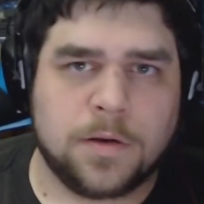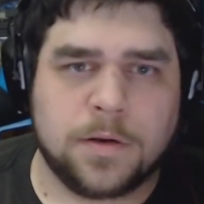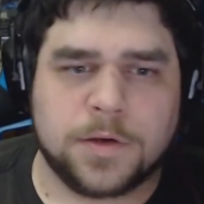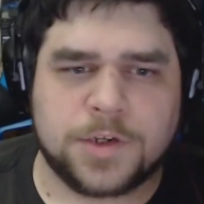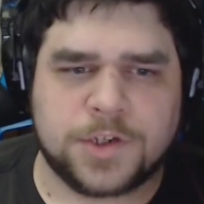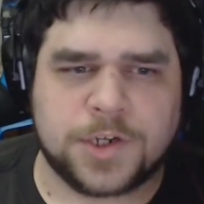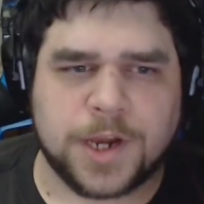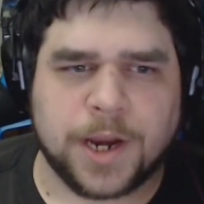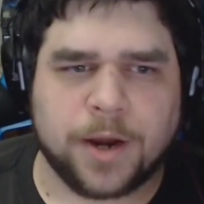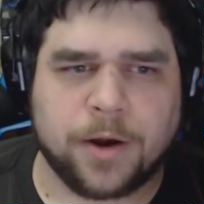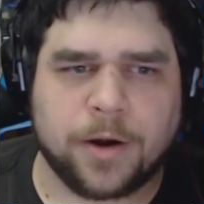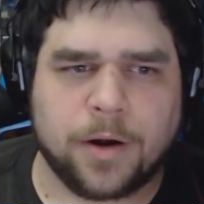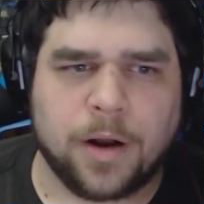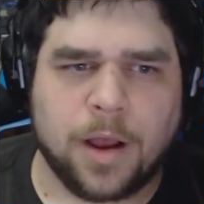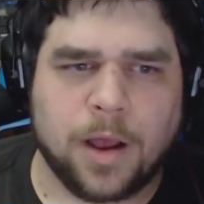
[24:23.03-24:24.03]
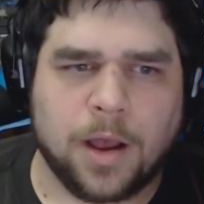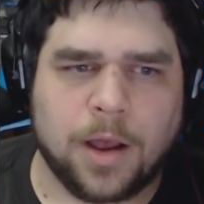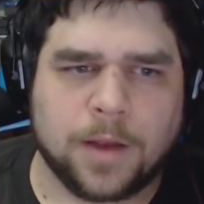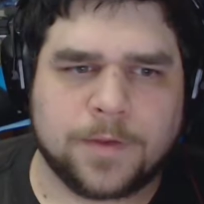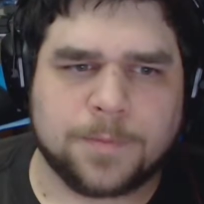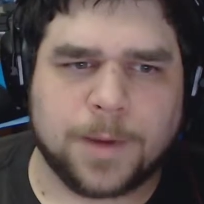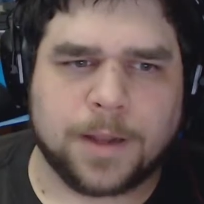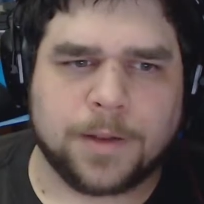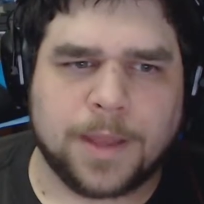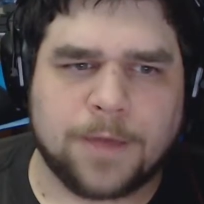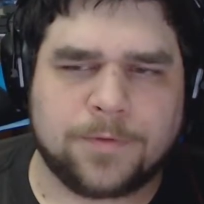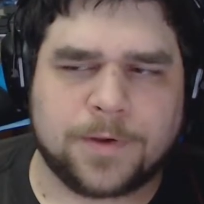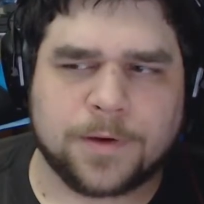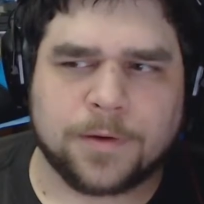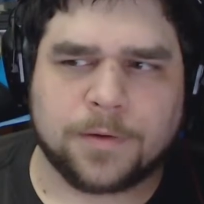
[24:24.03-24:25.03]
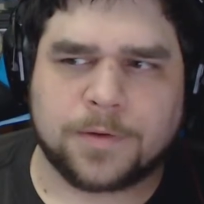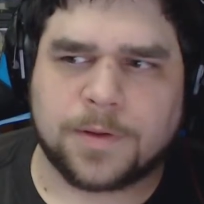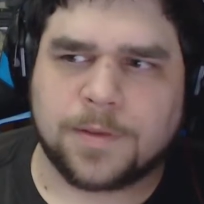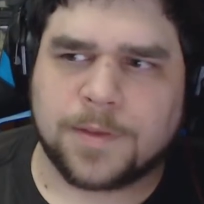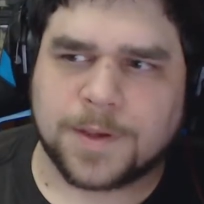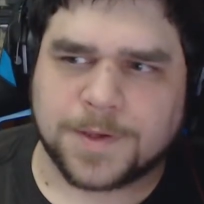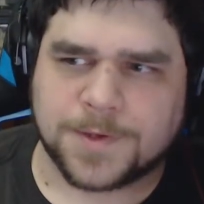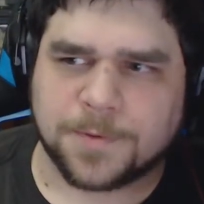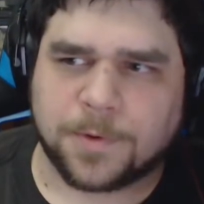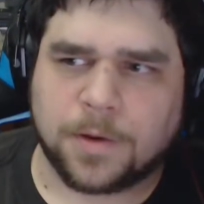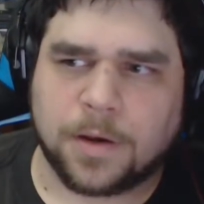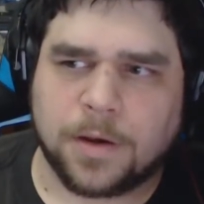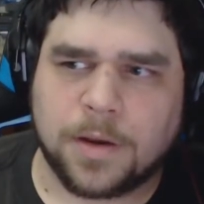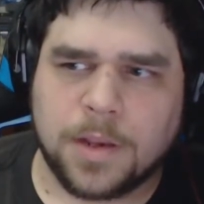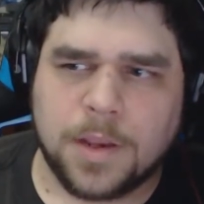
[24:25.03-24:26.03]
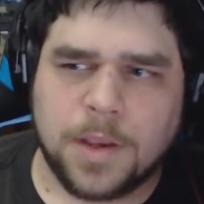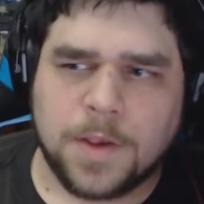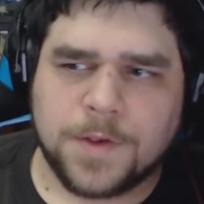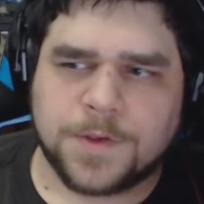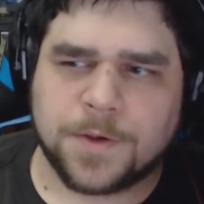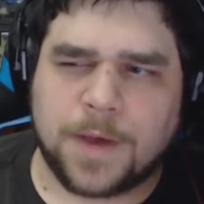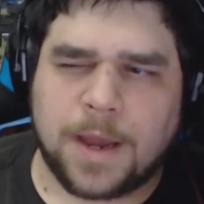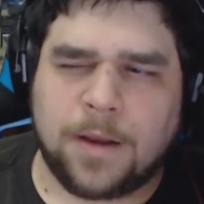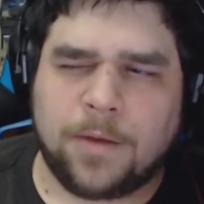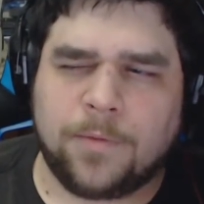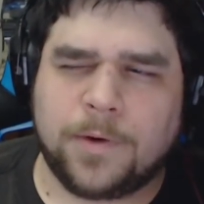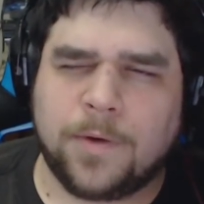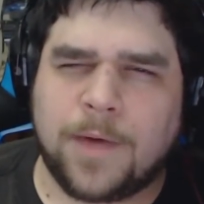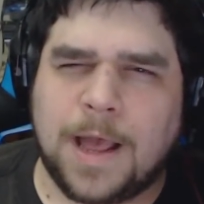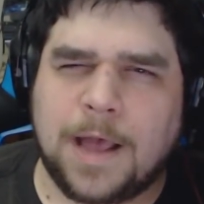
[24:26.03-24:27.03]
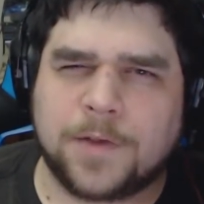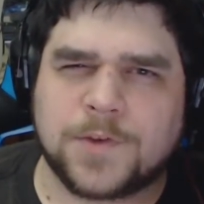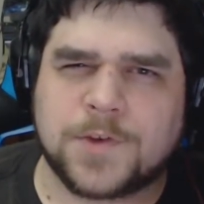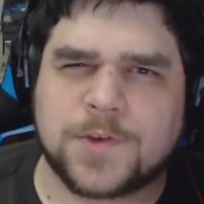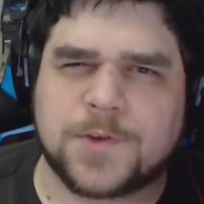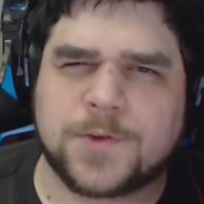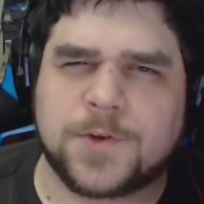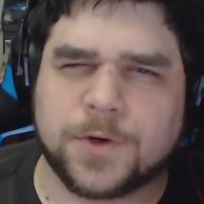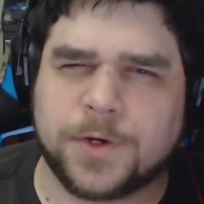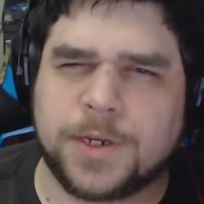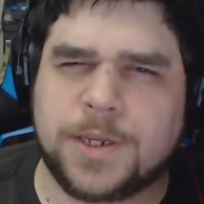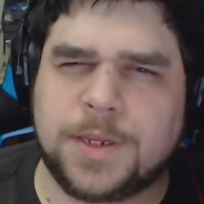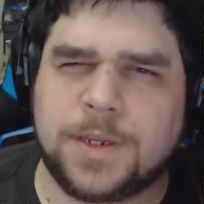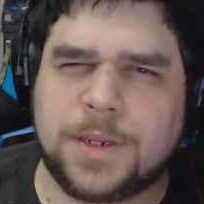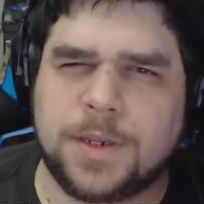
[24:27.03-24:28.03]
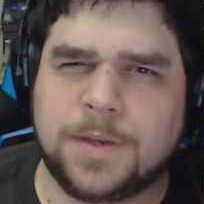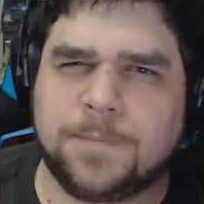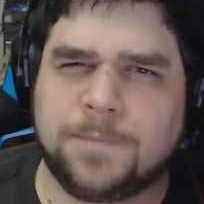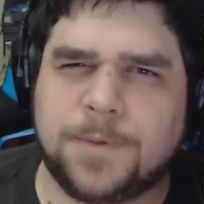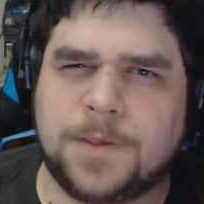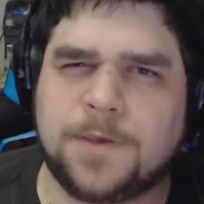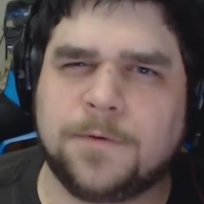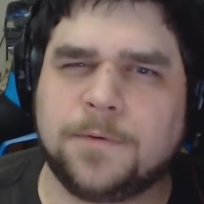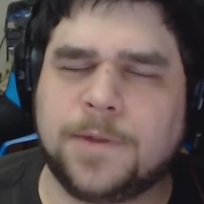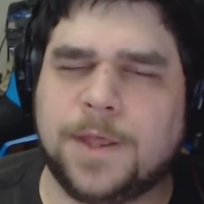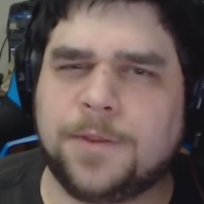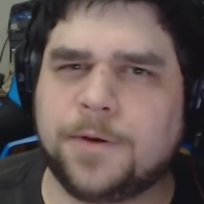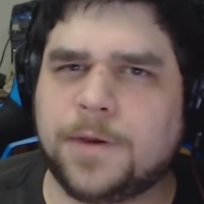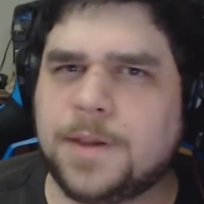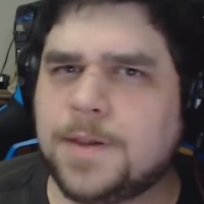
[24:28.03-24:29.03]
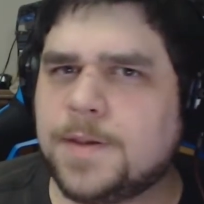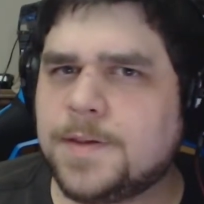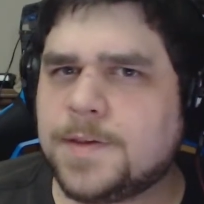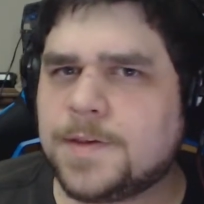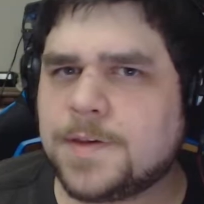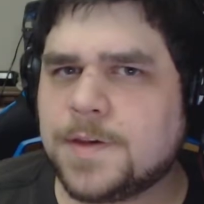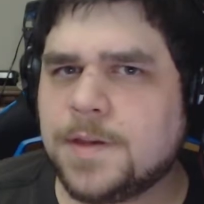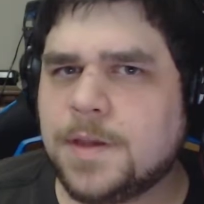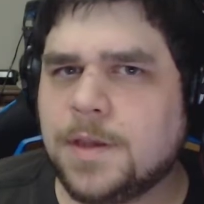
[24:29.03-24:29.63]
chair to my left here to this one. So I don't know how sturdy PU leather is.